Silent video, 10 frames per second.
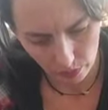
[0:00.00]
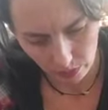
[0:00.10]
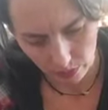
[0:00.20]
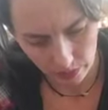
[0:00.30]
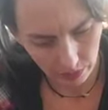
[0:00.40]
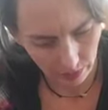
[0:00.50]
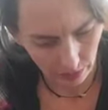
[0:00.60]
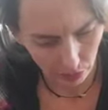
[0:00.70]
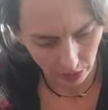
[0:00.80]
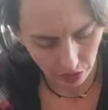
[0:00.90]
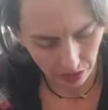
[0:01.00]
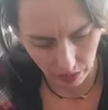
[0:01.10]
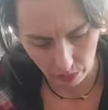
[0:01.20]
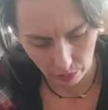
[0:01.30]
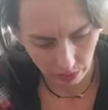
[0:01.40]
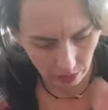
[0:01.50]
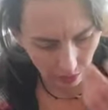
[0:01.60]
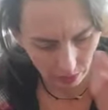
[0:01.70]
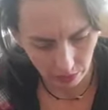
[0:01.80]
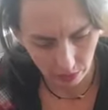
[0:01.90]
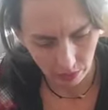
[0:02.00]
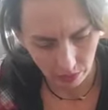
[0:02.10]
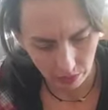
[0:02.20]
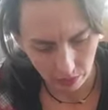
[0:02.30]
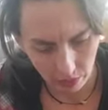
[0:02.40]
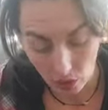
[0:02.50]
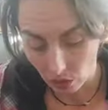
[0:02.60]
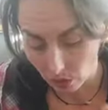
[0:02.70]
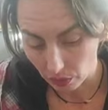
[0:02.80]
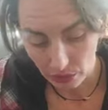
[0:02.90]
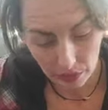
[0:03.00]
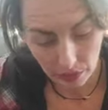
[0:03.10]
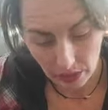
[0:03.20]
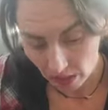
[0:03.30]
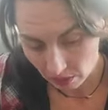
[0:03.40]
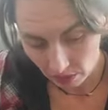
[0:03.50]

one just like crashing, but they're illusory.